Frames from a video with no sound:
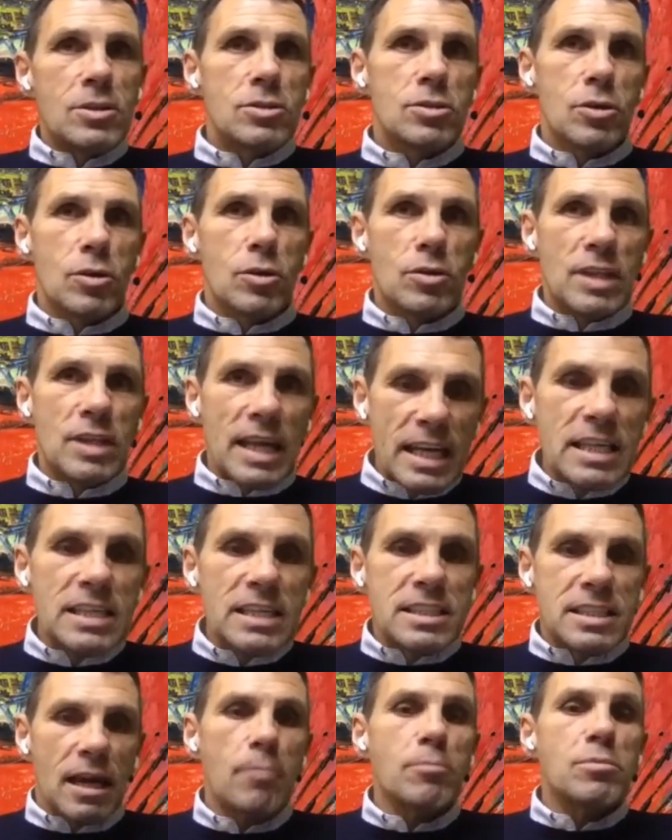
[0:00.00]
So there
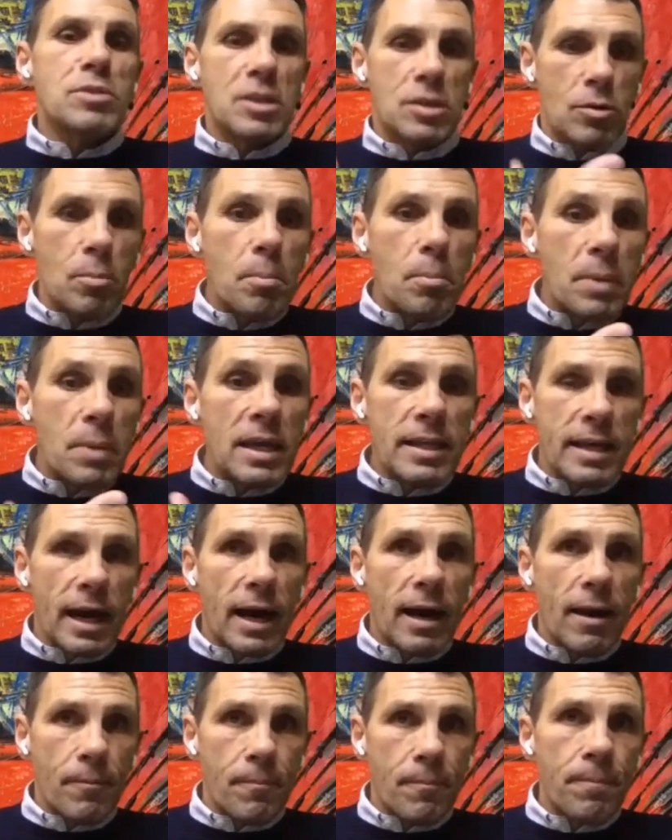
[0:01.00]
is something on me
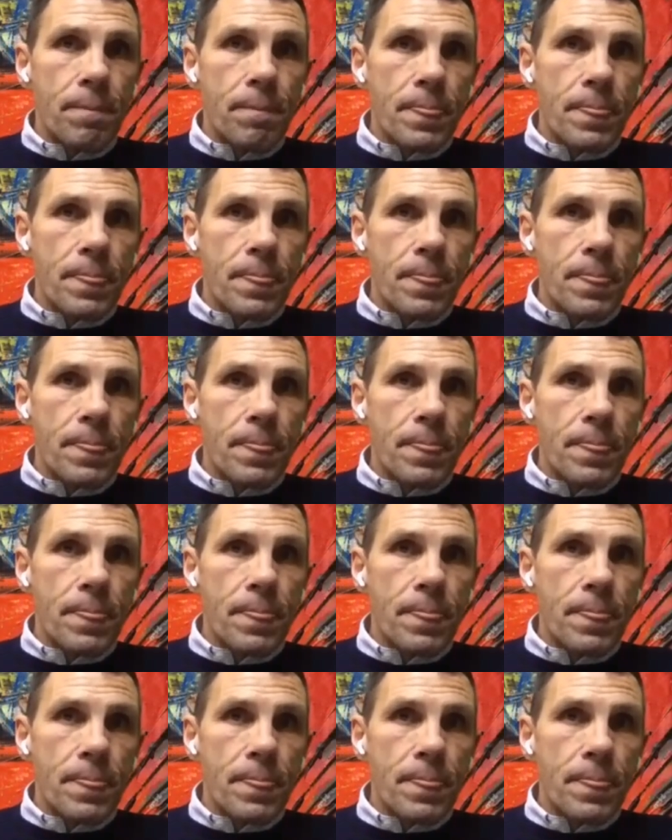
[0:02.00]
that